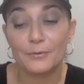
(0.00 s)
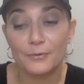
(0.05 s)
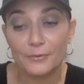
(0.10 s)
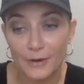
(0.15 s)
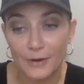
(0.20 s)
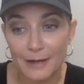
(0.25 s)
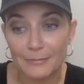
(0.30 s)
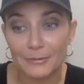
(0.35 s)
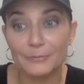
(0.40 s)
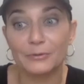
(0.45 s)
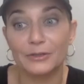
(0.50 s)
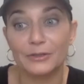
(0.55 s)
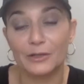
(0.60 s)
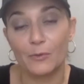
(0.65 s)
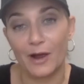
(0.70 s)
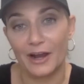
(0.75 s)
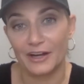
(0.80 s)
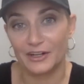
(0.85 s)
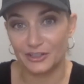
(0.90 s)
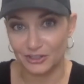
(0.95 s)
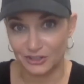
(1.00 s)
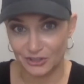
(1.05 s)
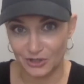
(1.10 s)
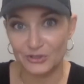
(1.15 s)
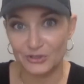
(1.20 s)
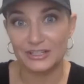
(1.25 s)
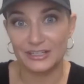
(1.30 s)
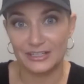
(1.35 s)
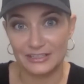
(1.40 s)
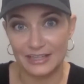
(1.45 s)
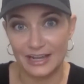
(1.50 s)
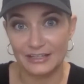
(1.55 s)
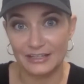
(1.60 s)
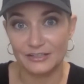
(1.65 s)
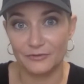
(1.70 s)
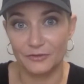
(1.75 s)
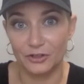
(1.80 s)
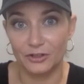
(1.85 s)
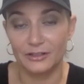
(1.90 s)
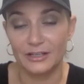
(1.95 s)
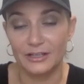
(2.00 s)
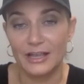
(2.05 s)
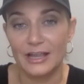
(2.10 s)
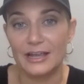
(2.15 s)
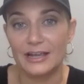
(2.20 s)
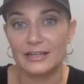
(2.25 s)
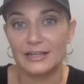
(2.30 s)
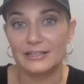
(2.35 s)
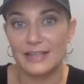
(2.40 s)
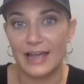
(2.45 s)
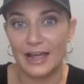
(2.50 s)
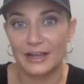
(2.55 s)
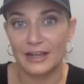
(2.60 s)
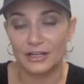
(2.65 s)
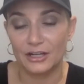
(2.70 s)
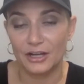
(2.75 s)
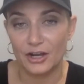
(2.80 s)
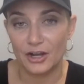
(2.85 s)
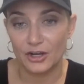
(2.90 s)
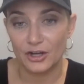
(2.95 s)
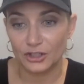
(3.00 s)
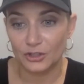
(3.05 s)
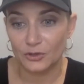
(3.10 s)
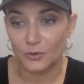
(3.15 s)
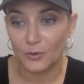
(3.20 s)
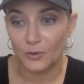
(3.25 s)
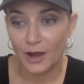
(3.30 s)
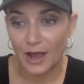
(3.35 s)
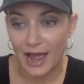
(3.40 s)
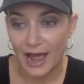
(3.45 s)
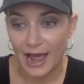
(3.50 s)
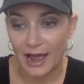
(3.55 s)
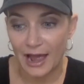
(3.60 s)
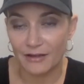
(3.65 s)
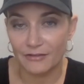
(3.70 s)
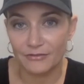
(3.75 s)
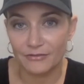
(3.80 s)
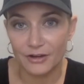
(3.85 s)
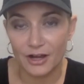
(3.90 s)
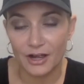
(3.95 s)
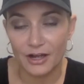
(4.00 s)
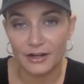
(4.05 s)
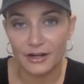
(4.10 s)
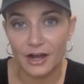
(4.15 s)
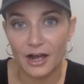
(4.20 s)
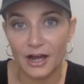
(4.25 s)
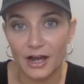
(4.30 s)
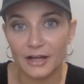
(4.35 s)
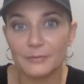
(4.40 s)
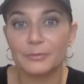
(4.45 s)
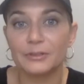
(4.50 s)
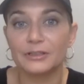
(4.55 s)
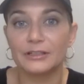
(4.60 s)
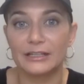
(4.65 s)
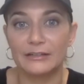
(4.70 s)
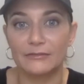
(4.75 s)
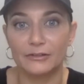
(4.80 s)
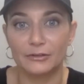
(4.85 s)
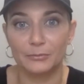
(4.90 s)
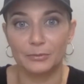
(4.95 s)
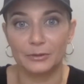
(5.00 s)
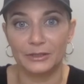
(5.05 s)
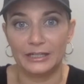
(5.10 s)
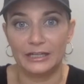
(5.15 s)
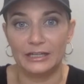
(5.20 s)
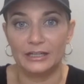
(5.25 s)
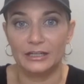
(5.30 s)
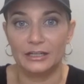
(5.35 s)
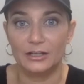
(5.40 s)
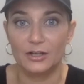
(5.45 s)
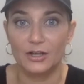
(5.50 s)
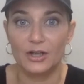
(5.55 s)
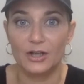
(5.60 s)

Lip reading: probably why you're so successful, is that you have an unbelievably,